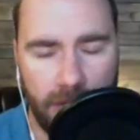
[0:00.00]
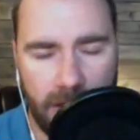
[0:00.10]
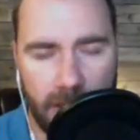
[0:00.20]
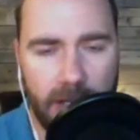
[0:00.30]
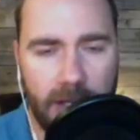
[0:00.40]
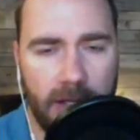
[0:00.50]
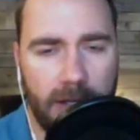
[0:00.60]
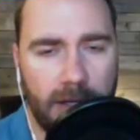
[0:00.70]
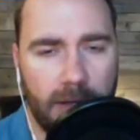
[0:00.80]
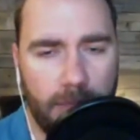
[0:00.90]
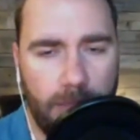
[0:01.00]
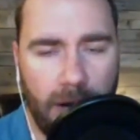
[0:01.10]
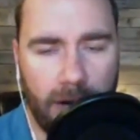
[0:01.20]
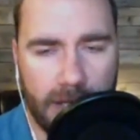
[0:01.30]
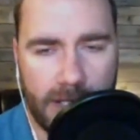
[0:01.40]
of a
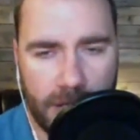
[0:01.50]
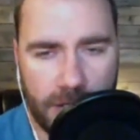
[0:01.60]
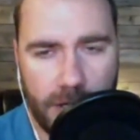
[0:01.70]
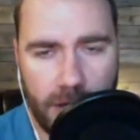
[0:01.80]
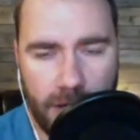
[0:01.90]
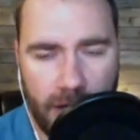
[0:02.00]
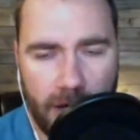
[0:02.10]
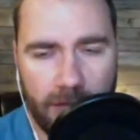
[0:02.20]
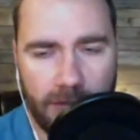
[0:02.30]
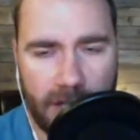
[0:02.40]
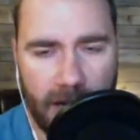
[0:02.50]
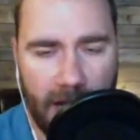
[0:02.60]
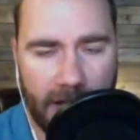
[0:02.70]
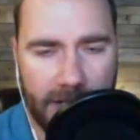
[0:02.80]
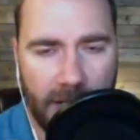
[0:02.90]
barrel extension on the AR-15
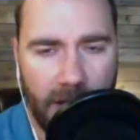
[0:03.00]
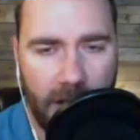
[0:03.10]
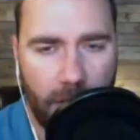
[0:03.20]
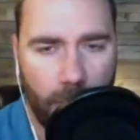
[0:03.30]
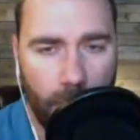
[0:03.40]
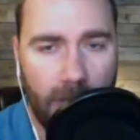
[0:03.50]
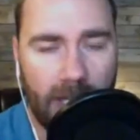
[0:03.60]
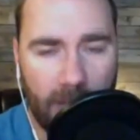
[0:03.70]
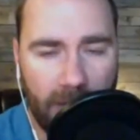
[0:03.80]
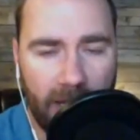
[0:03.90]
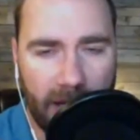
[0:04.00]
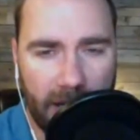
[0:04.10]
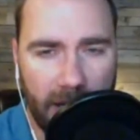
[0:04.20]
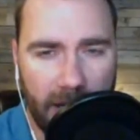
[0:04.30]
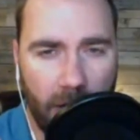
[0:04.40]
has really big,
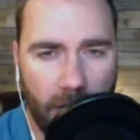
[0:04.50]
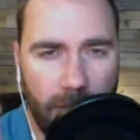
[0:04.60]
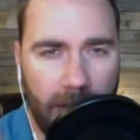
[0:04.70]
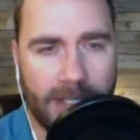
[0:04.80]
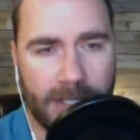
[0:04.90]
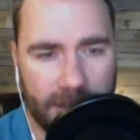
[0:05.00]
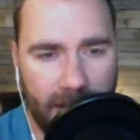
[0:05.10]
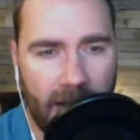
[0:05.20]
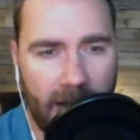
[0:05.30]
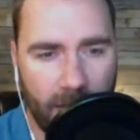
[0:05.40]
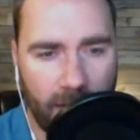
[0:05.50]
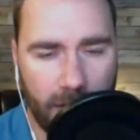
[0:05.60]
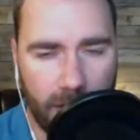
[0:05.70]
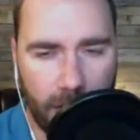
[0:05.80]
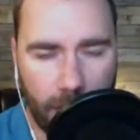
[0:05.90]
pencil diameter
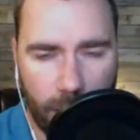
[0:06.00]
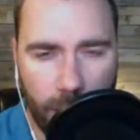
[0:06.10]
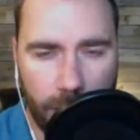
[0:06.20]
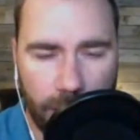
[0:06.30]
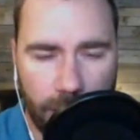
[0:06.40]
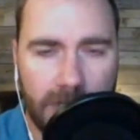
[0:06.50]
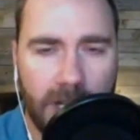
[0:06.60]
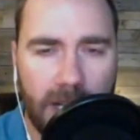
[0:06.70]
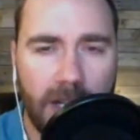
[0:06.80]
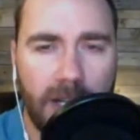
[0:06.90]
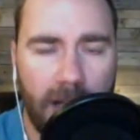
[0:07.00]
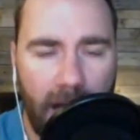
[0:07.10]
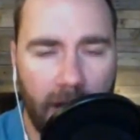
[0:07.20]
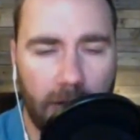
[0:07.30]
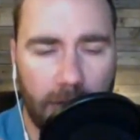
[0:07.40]
grooves,
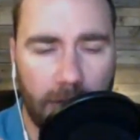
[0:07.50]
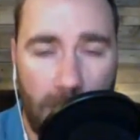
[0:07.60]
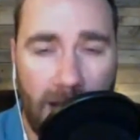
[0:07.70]
angled